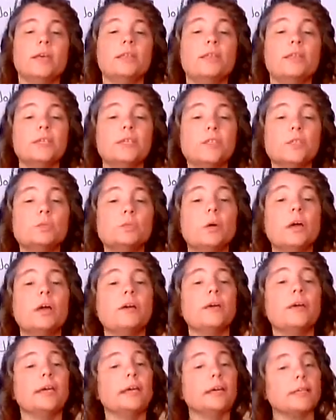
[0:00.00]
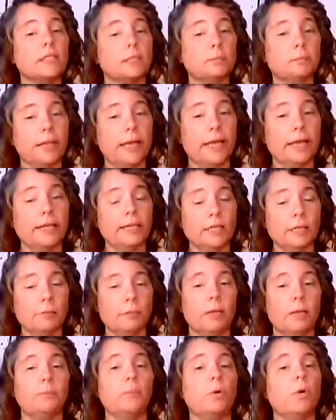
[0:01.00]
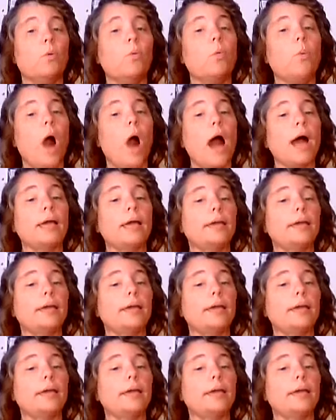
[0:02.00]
This is where he explained to the people why